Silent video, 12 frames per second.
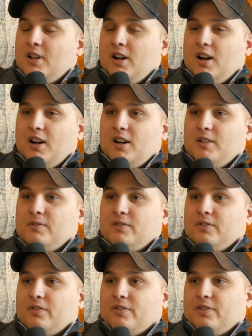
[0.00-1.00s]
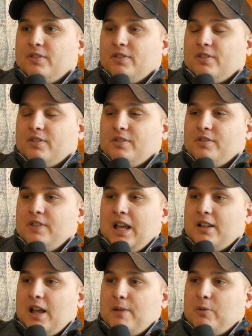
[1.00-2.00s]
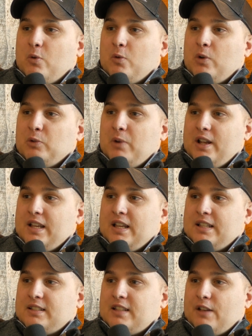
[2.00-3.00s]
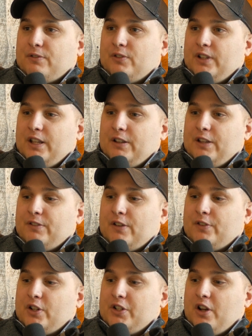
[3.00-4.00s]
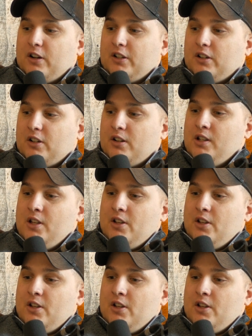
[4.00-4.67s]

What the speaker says: Yeah, well, one way is definitely if you're younger,